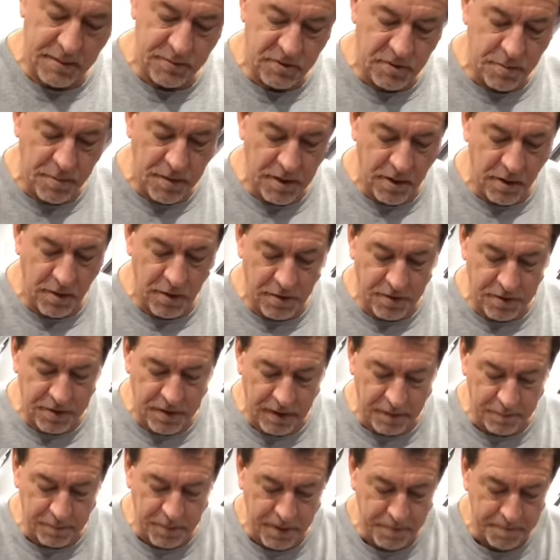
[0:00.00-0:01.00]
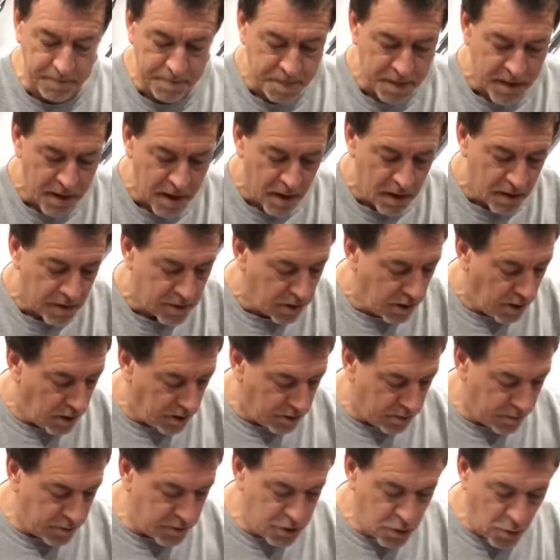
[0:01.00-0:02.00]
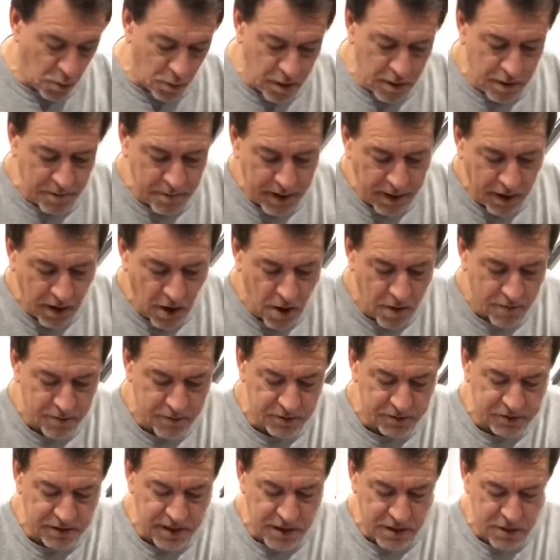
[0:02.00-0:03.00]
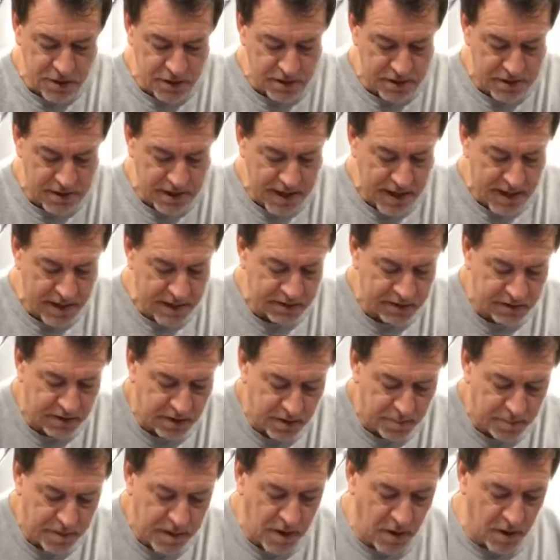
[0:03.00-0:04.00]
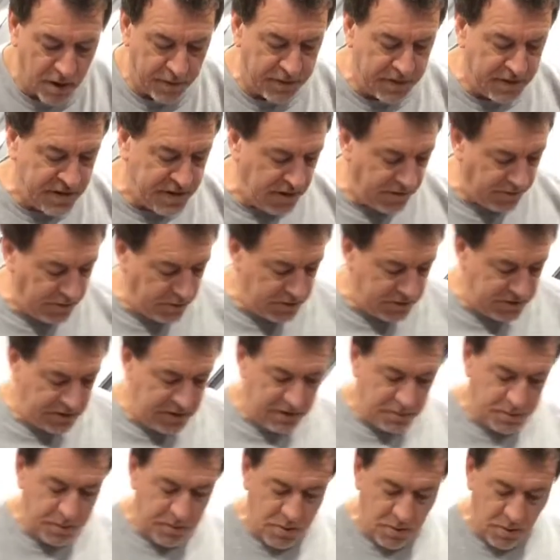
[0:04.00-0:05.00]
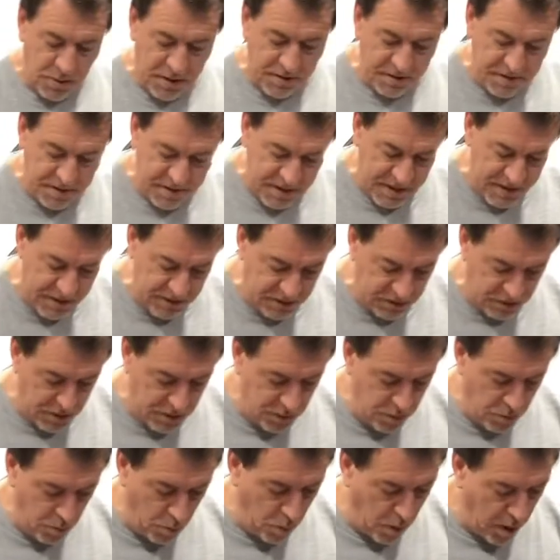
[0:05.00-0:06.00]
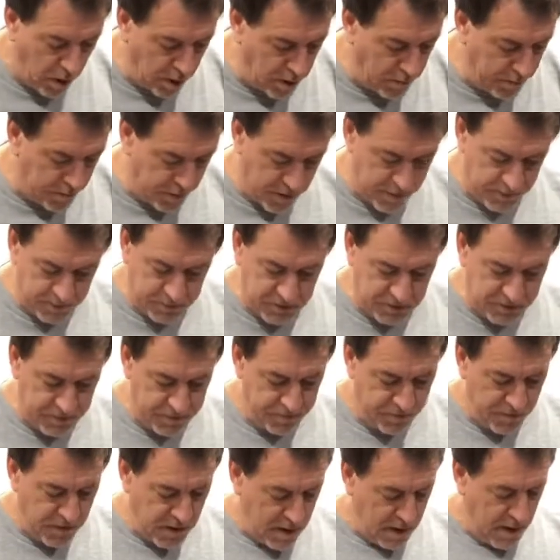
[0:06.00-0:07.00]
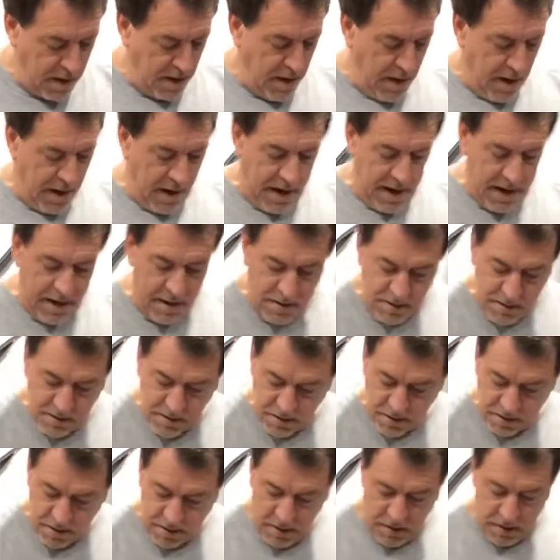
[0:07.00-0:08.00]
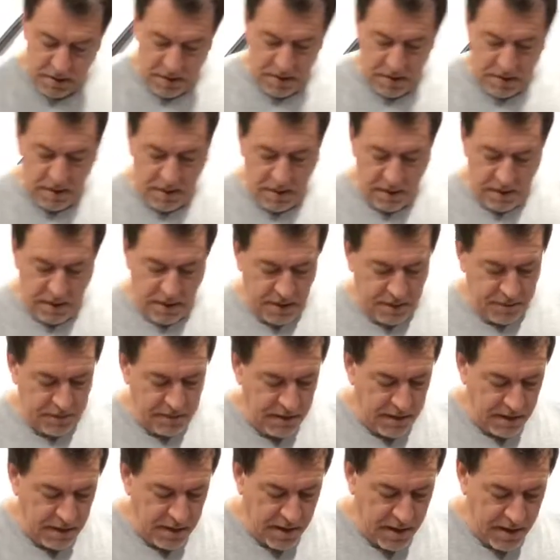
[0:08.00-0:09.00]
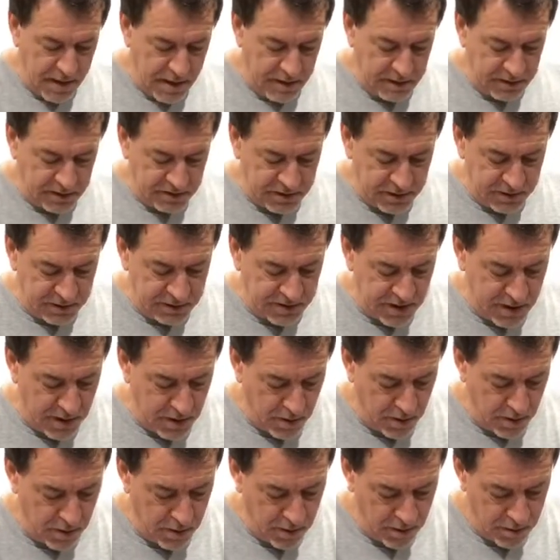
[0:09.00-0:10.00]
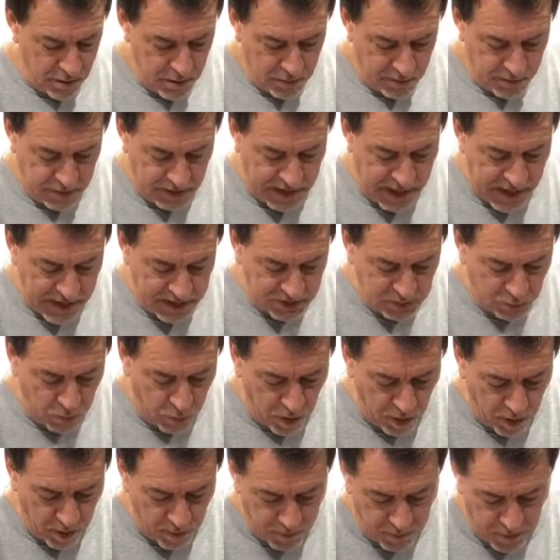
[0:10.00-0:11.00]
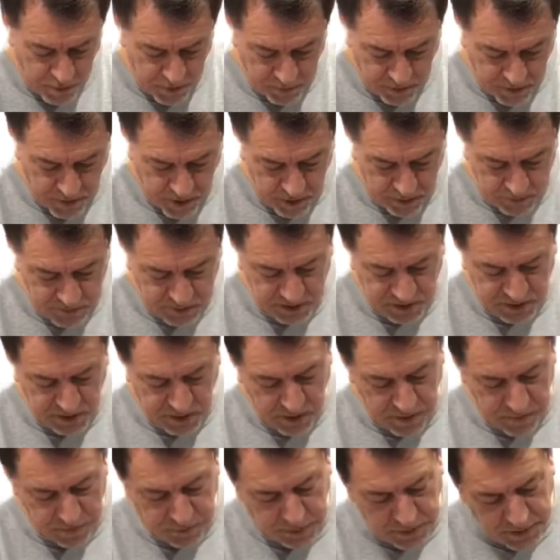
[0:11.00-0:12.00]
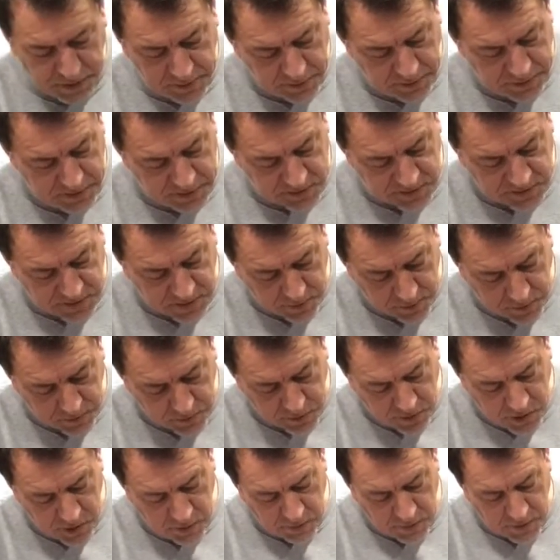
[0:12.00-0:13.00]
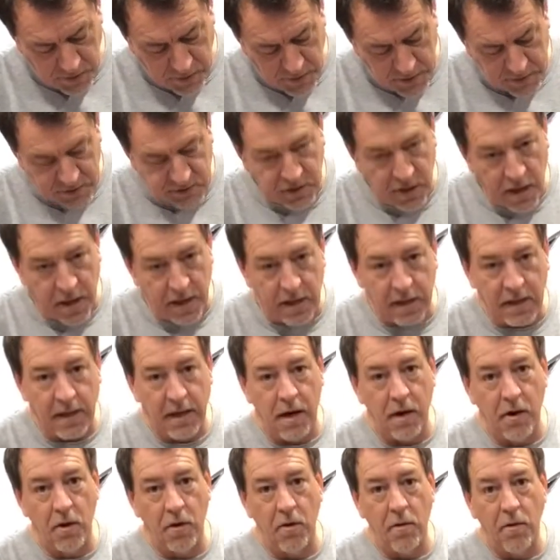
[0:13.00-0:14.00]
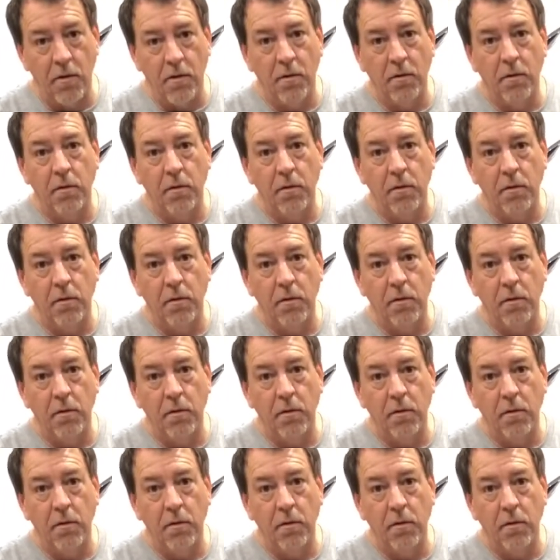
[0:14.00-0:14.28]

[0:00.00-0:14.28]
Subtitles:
to be a good thing. But the majority of my conversation today is going to be on the differences between these two water pumps. And in the instance here, The Gates water pump comes as a completely assembled unit. It's got a gear